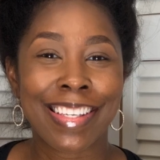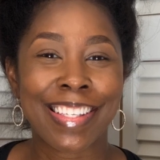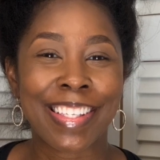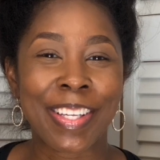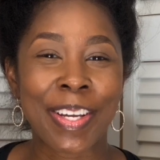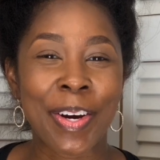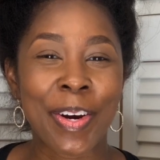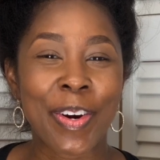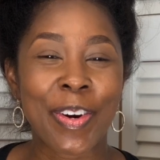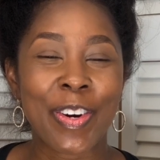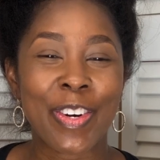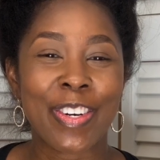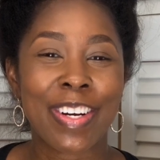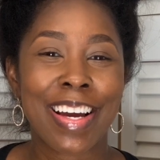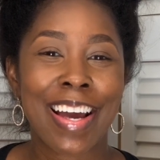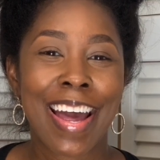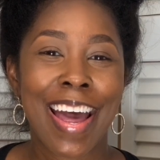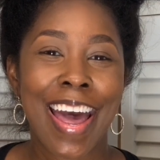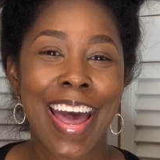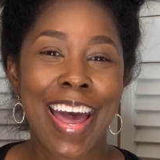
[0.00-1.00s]
So
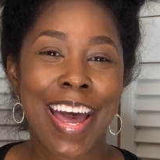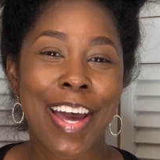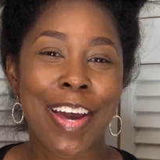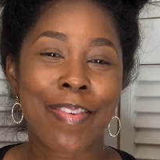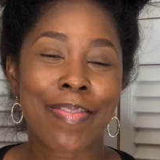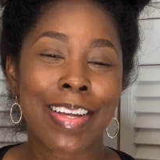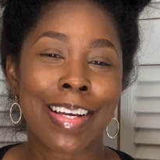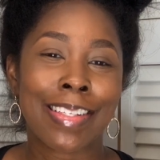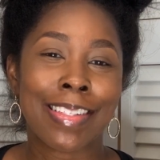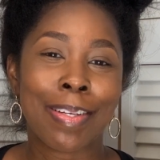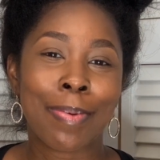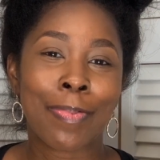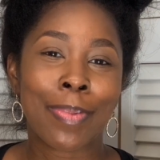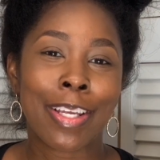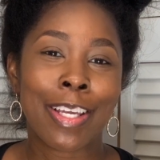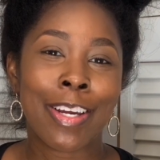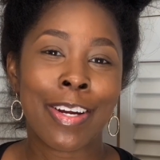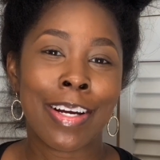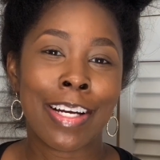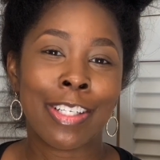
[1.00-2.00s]
if that's something
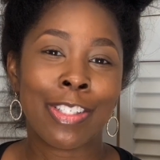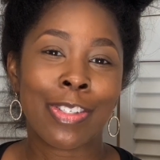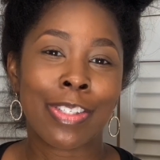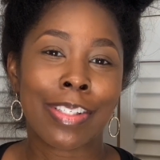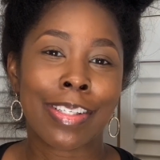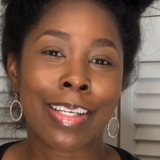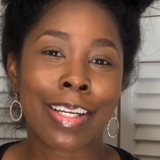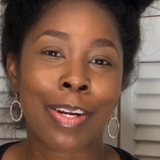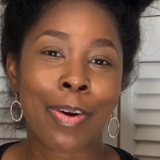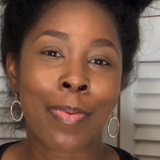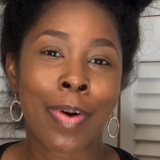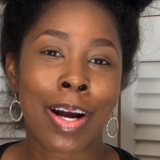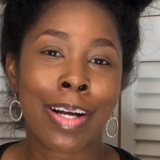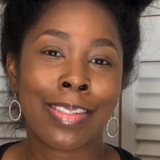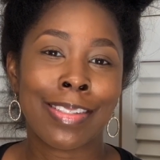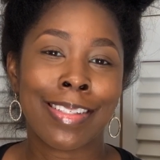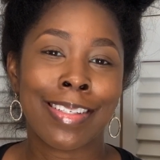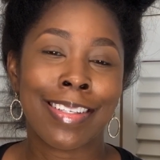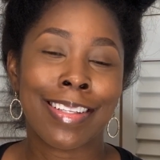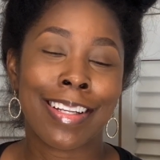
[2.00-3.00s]
you're interested in
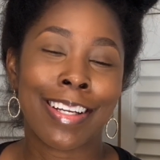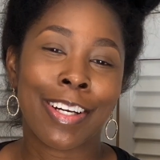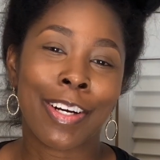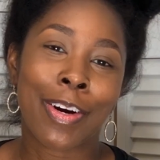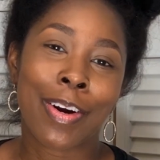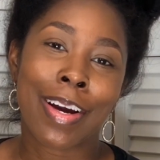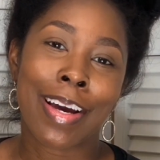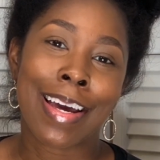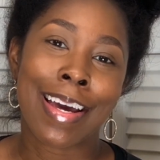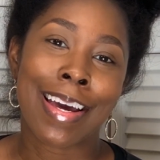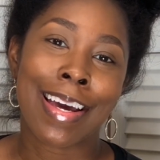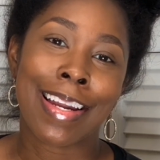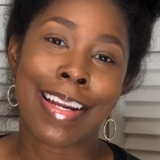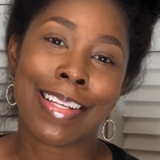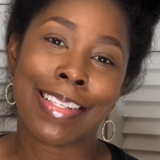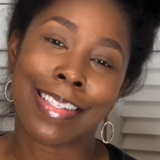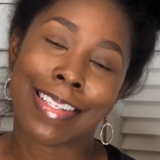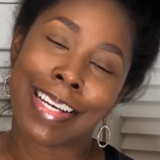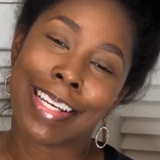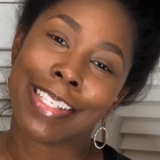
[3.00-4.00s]
watching, then go ahead and
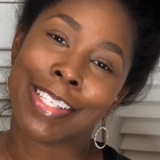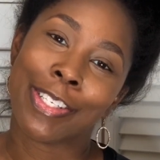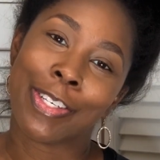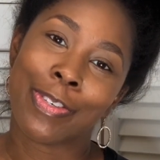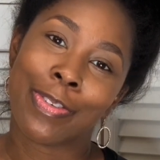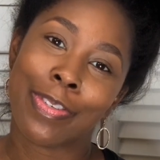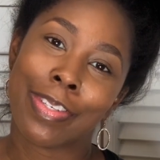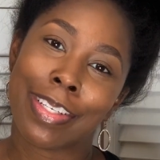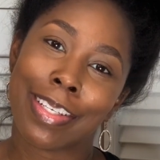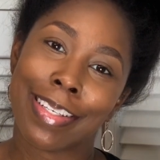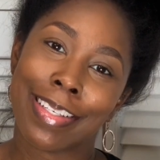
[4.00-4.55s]
stay tuned.